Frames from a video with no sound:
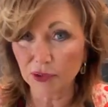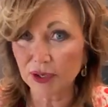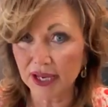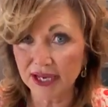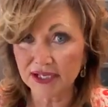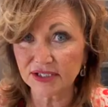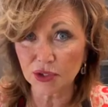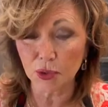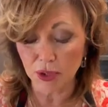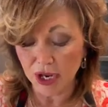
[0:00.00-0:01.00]
Okay,
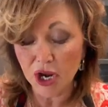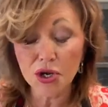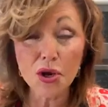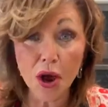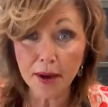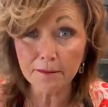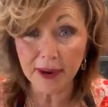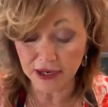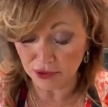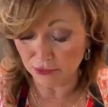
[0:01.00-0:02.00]
so not
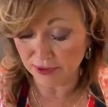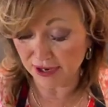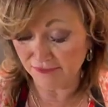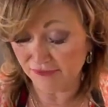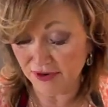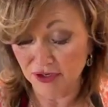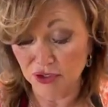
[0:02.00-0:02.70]
microwave.